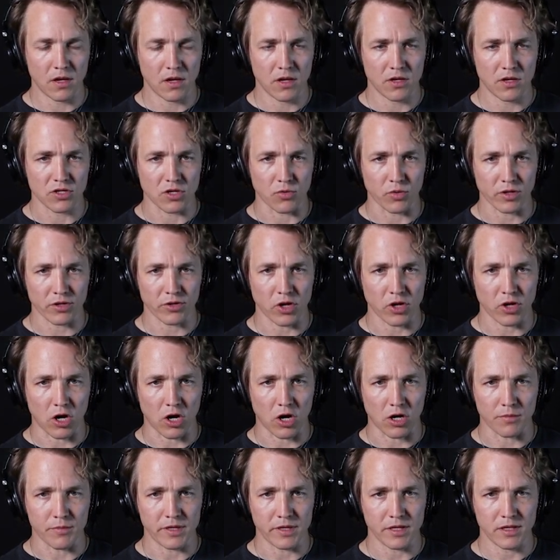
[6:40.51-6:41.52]
So we're going to
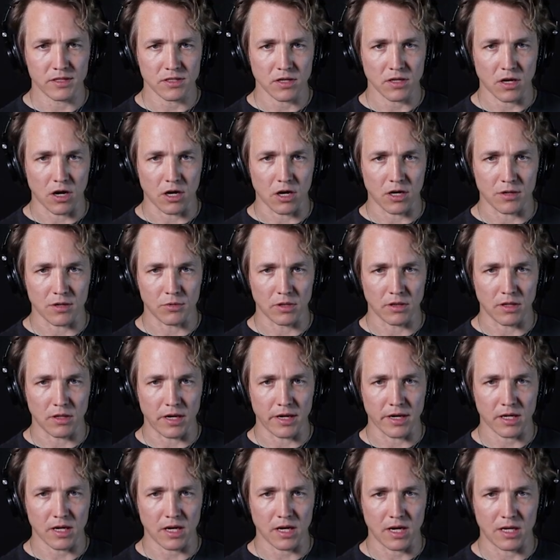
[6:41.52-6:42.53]
harmonies,
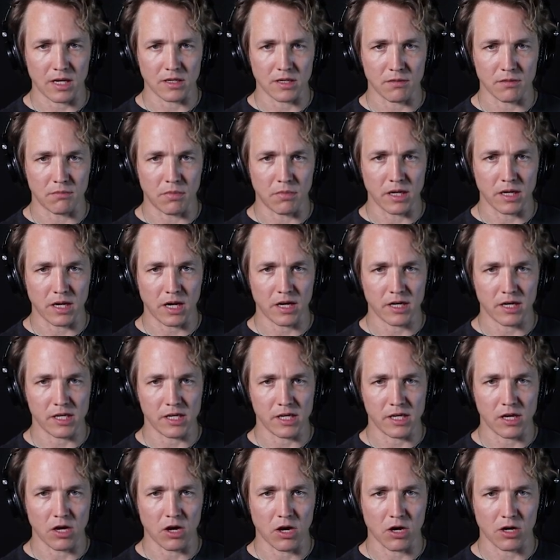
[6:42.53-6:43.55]
harmonic, and
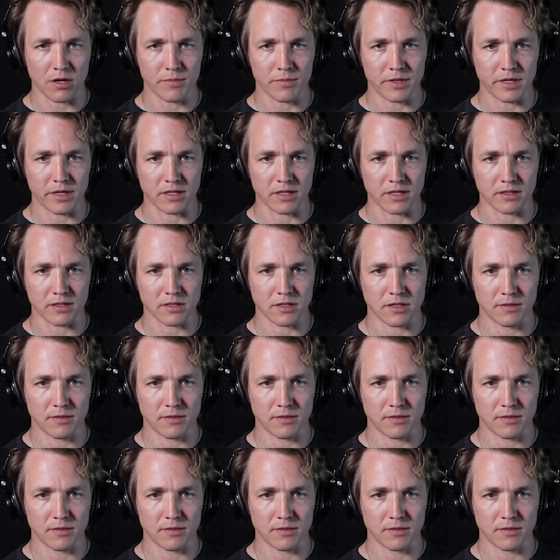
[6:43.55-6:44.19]
biadi harmonized.